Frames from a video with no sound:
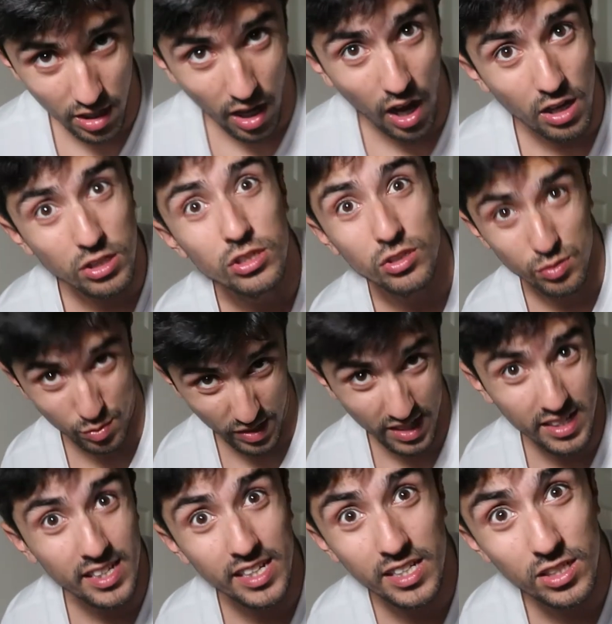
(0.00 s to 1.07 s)

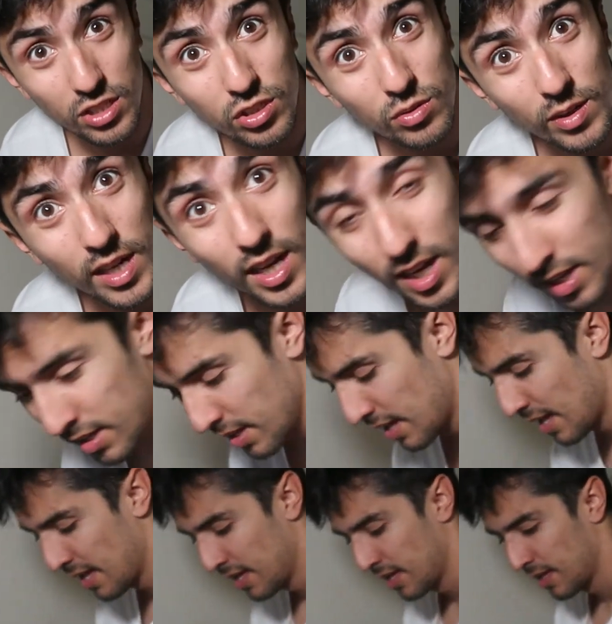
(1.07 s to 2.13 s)
Australians drink.
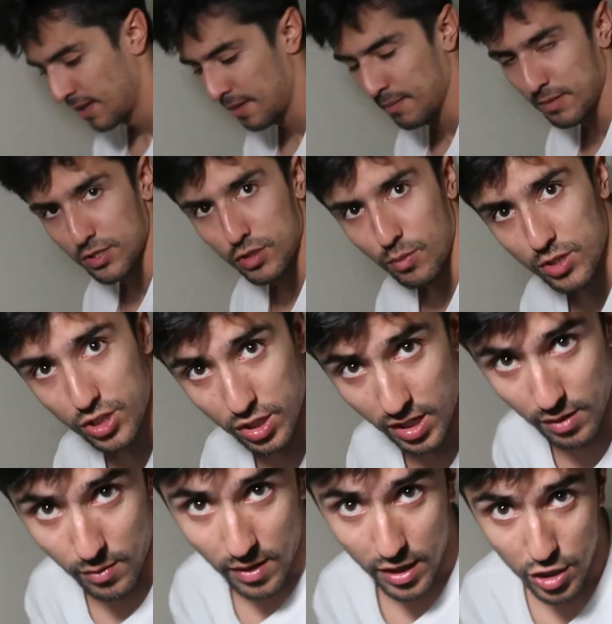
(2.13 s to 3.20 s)
But so what you're
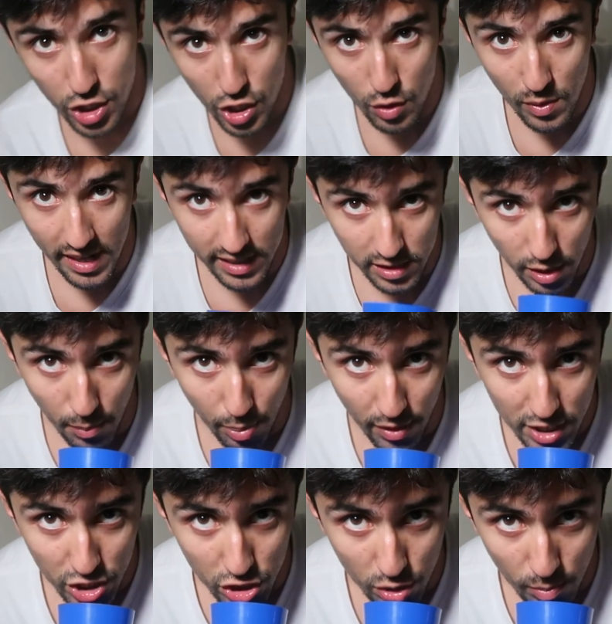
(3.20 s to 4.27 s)
gonna wanna do is
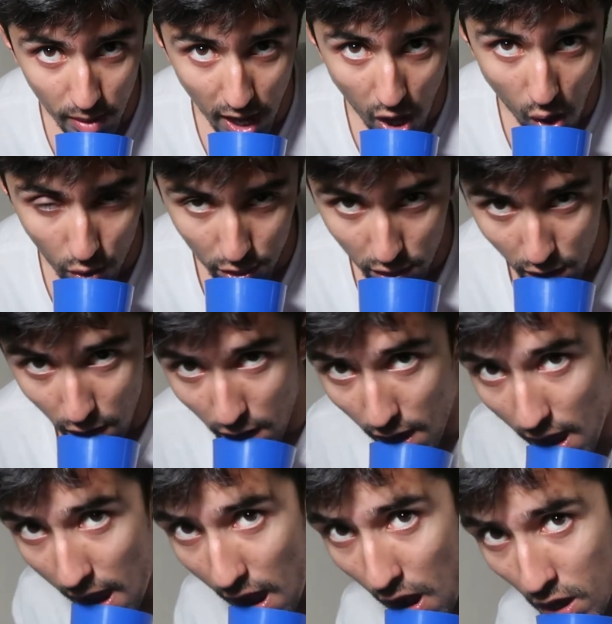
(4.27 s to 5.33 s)
place your mouth
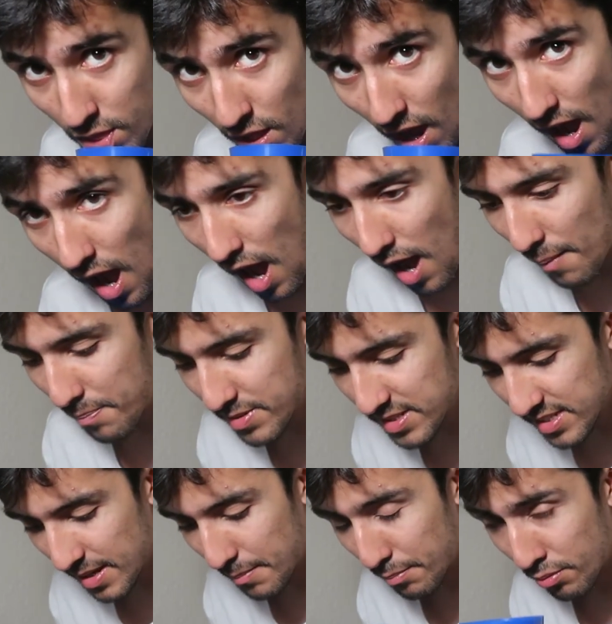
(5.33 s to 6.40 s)
on the
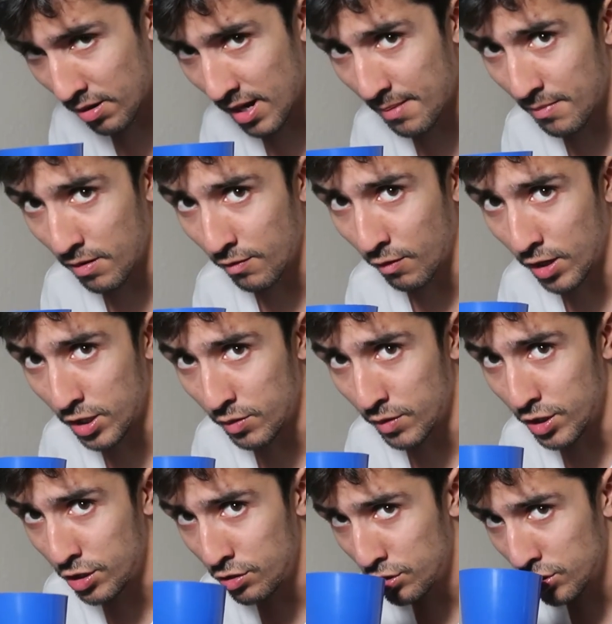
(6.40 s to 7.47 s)
opposite brim of what you
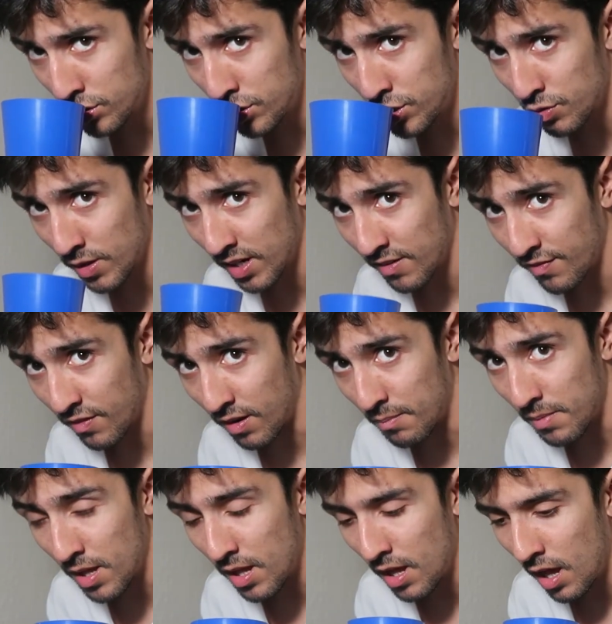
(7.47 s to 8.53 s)
would usually drink from
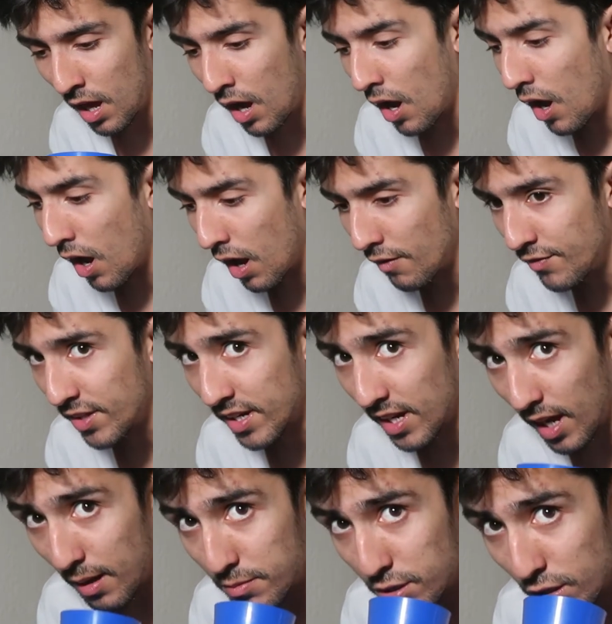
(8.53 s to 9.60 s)
of the
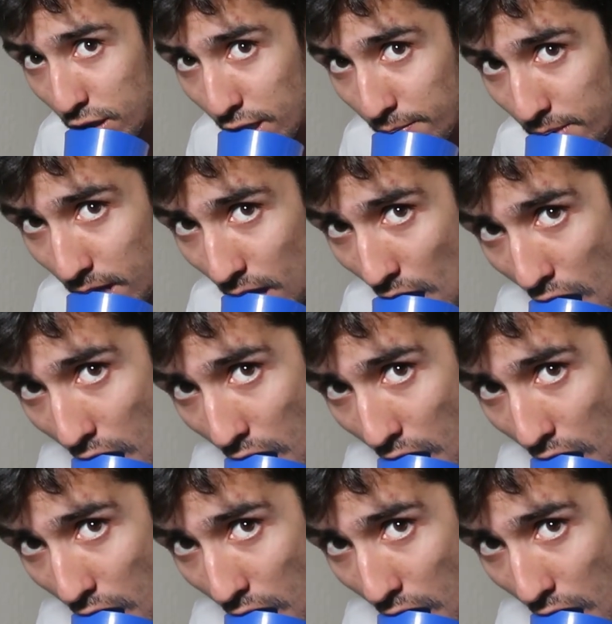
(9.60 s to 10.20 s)
cup. So look at me.